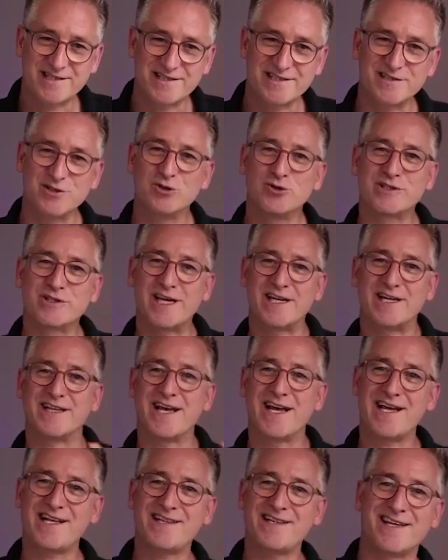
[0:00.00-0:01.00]
You take
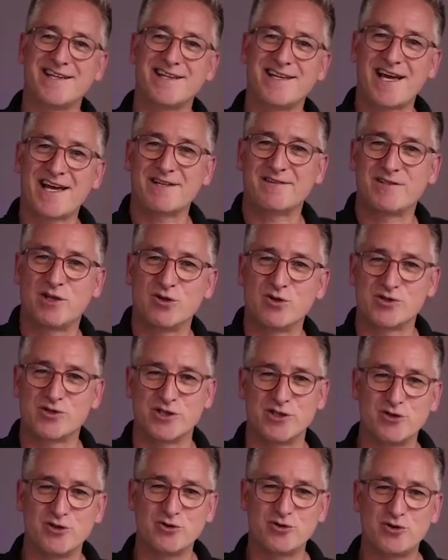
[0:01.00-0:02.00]
that and that goes on
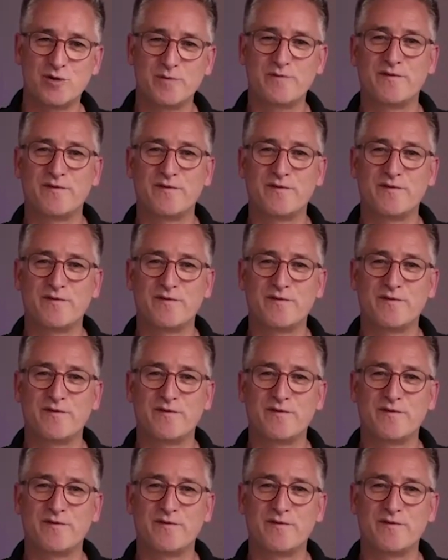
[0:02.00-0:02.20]
YouTube